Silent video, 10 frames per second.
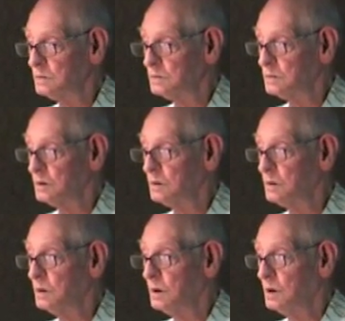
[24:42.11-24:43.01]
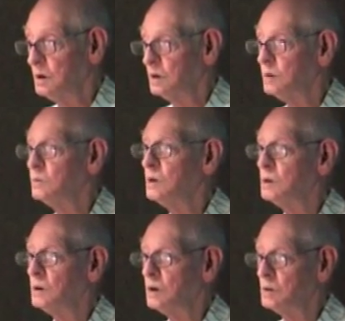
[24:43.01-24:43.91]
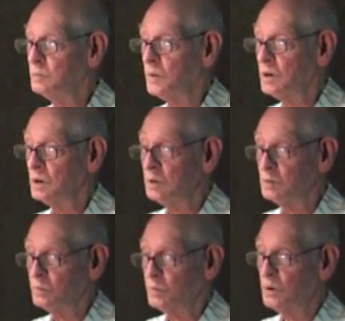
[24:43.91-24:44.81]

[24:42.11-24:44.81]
So we called Marilyn